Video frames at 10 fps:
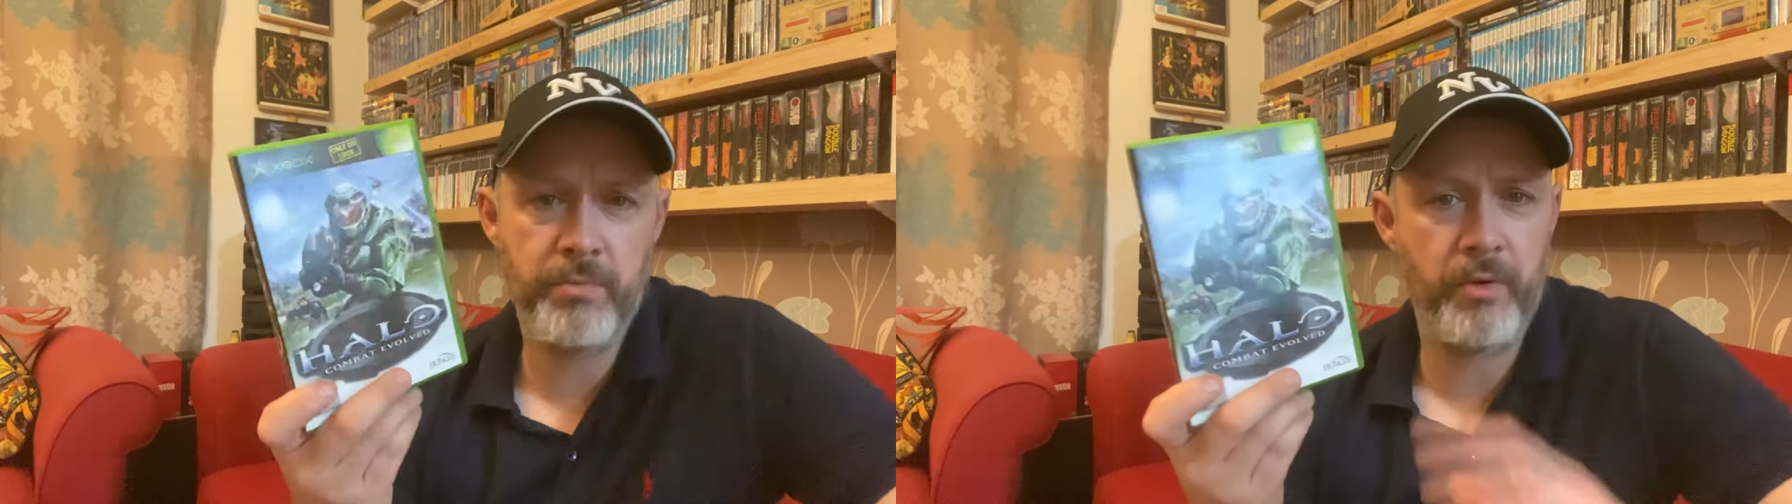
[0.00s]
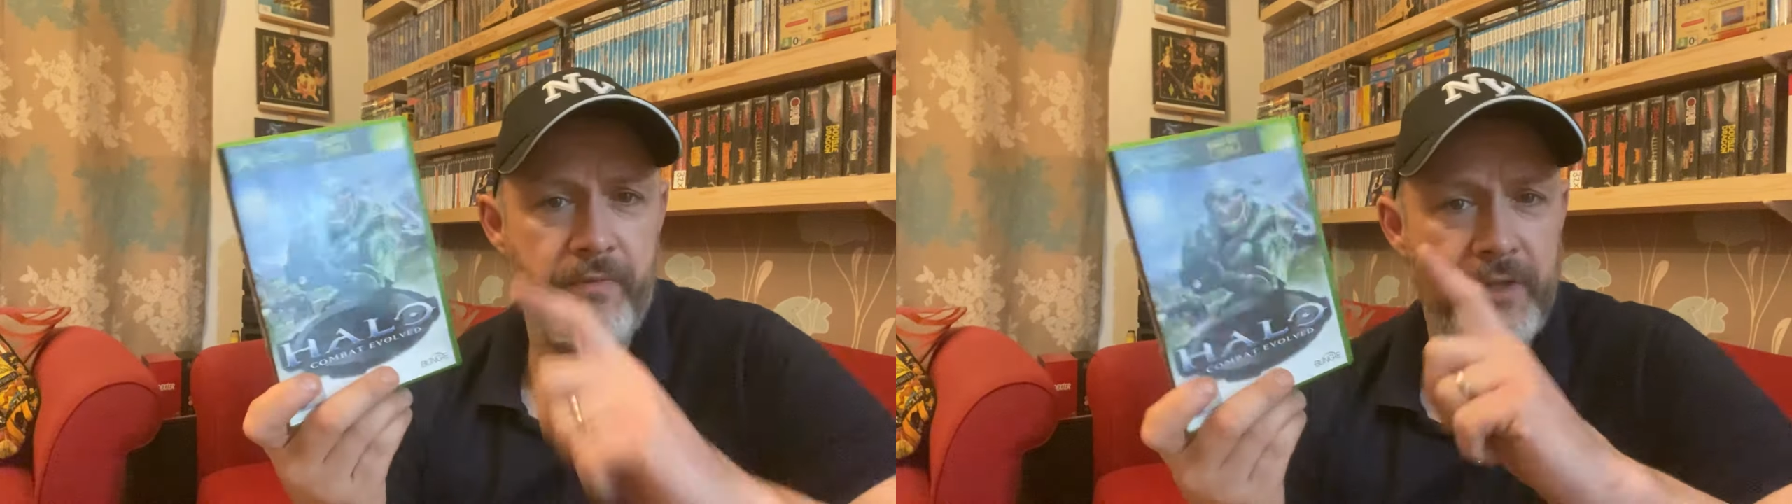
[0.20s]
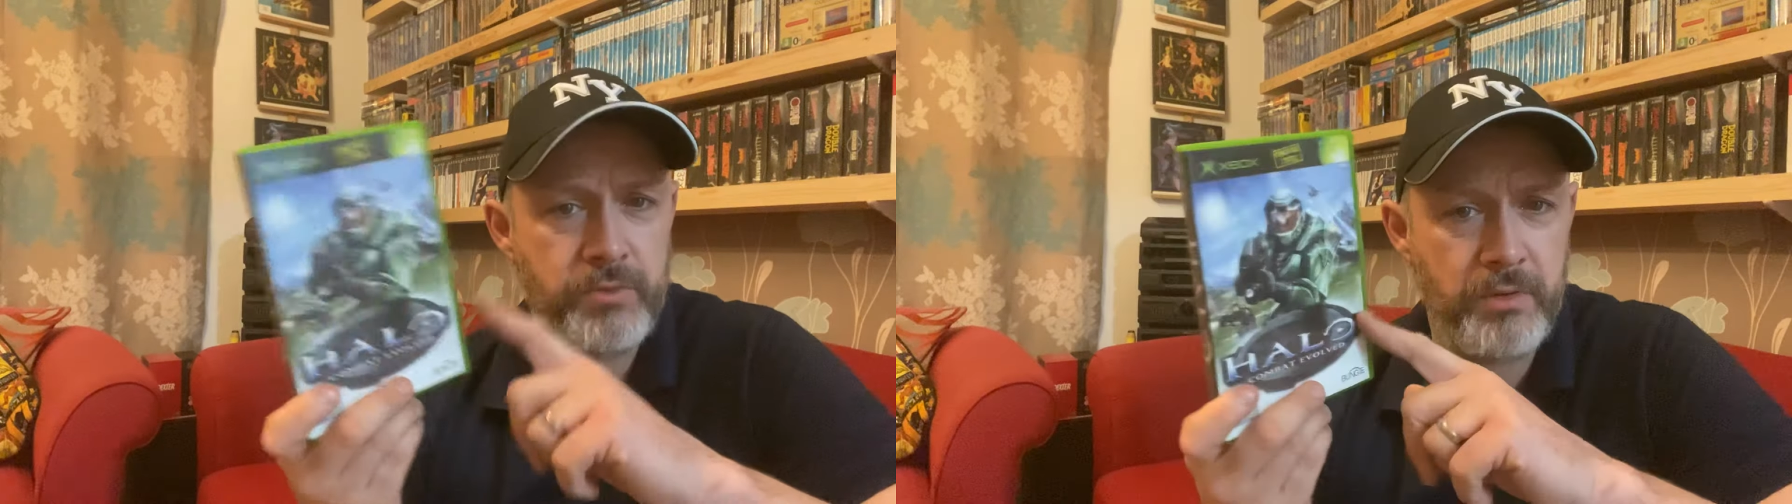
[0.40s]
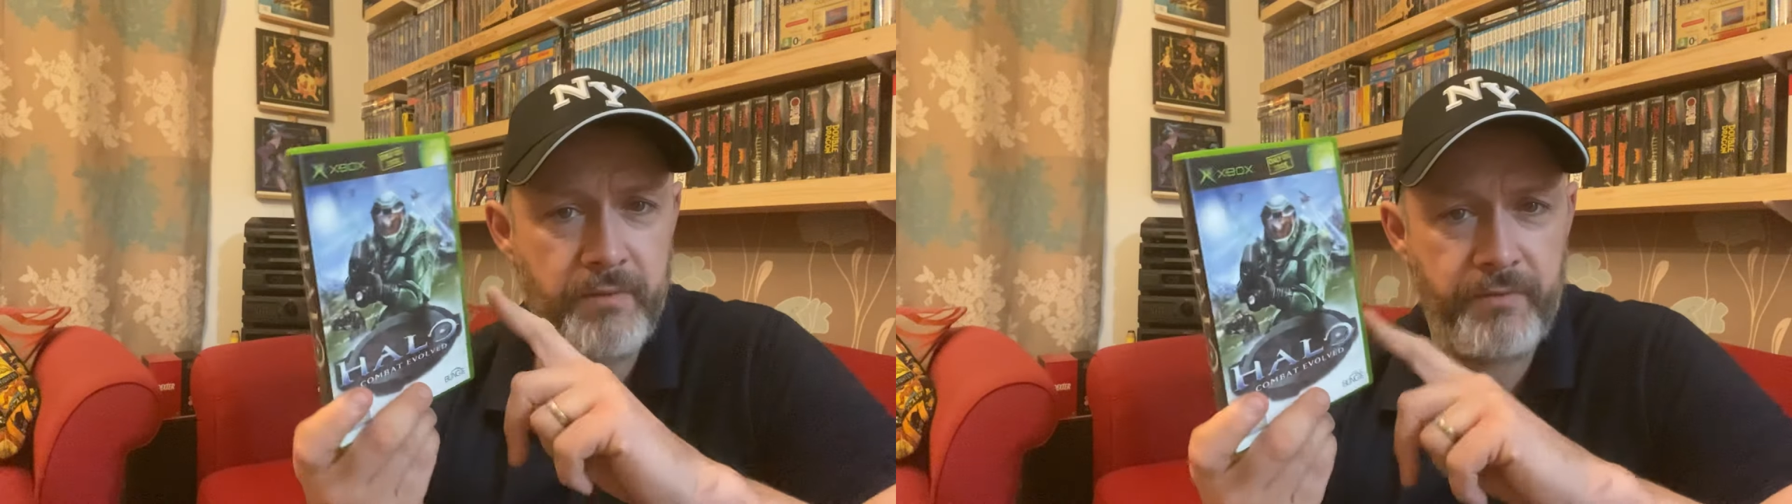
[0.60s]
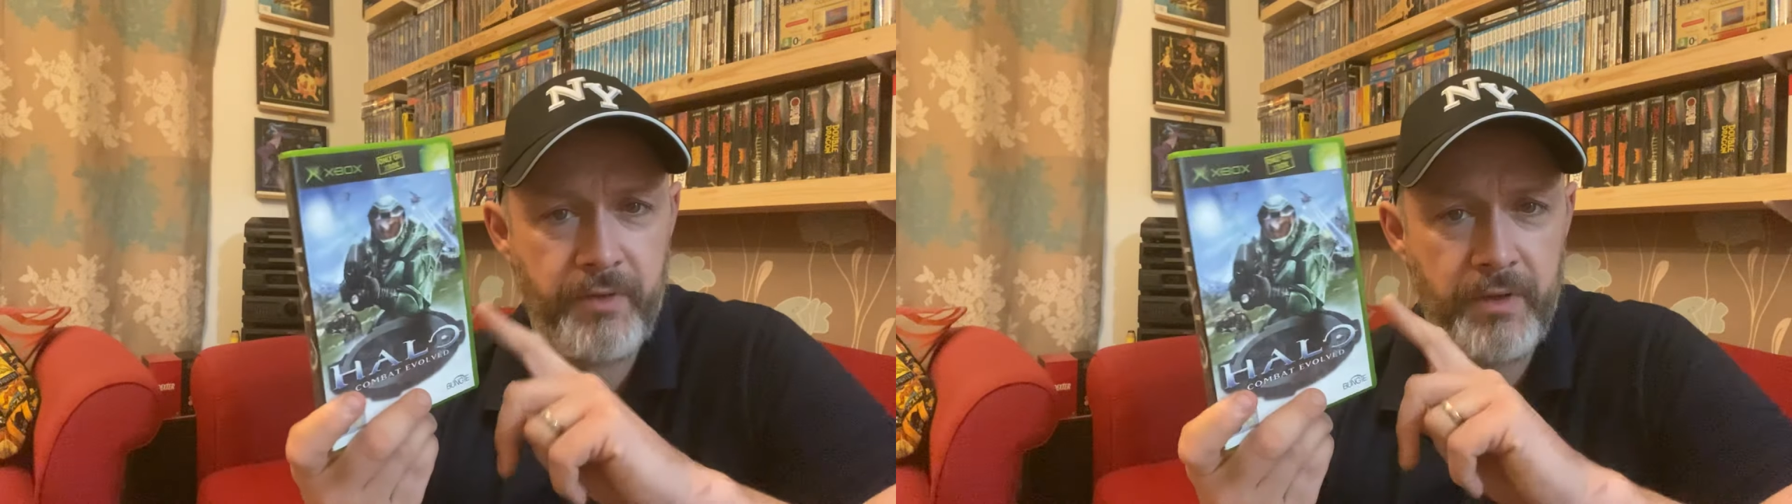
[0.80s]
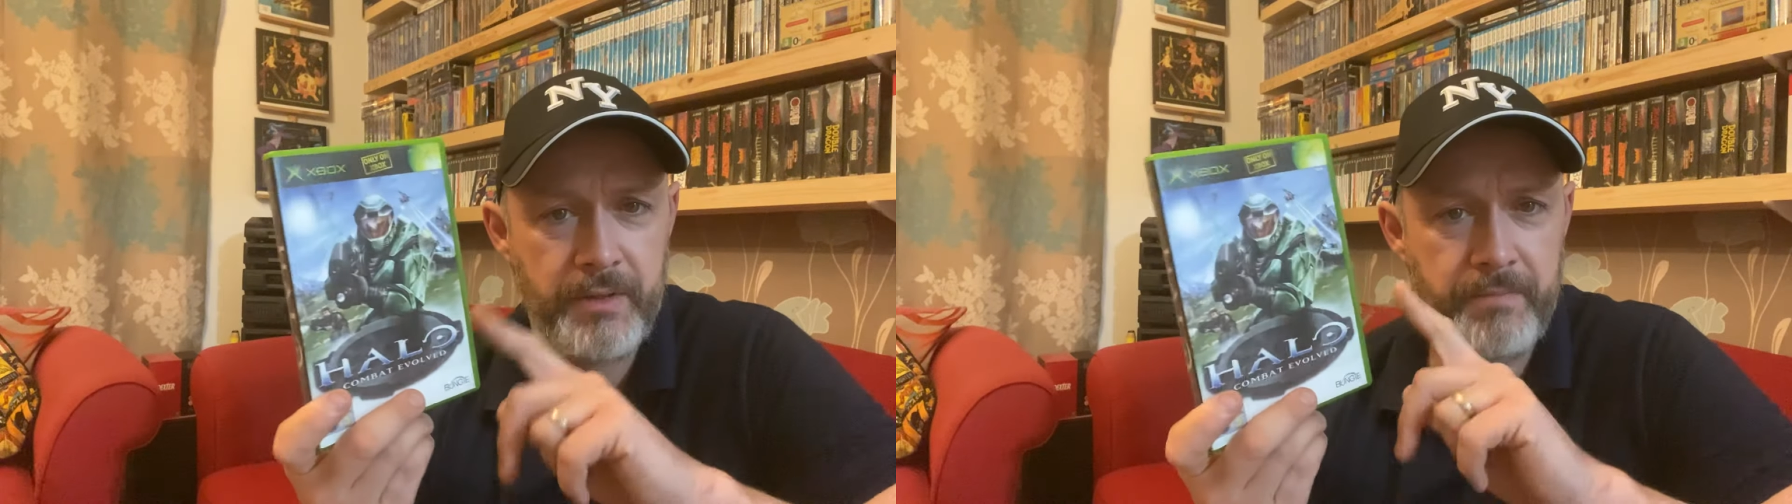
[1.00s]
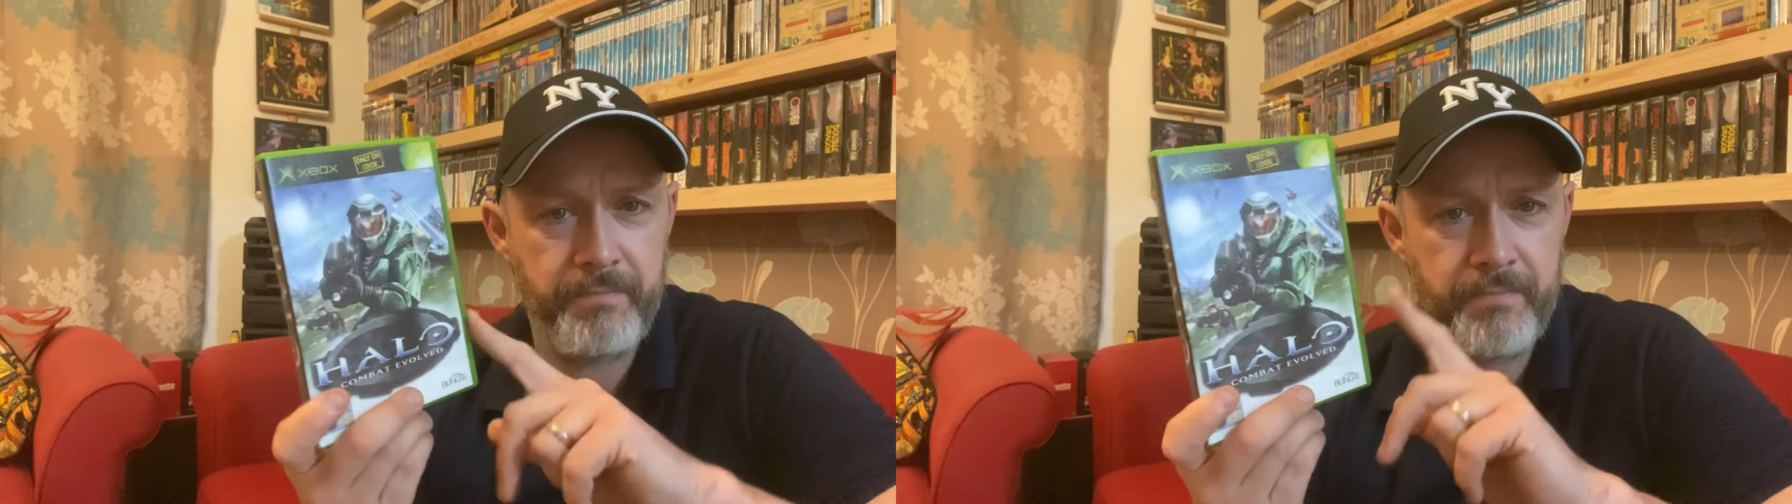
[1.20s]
but this one, for